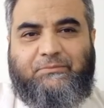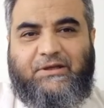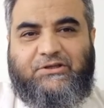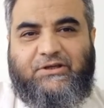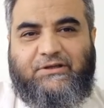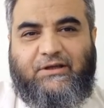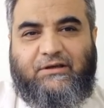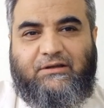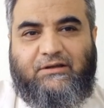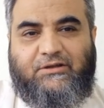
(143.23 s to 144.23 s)
I mentioned
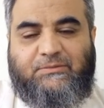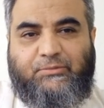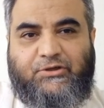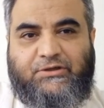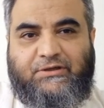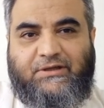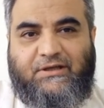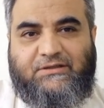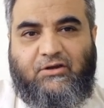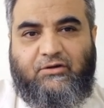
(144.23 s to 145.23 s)
earlier, this patient
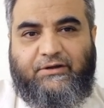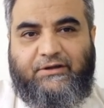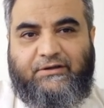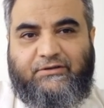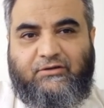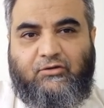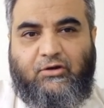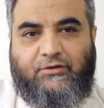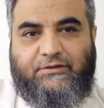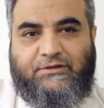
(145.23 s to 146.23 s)
has already
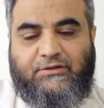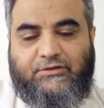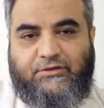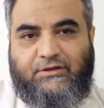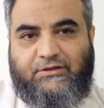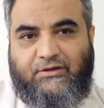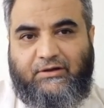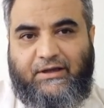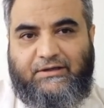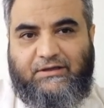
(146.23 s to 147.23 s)
undergone surgery in the
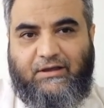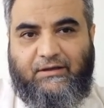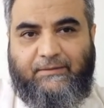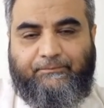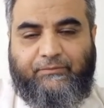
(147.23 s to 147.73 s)
right eye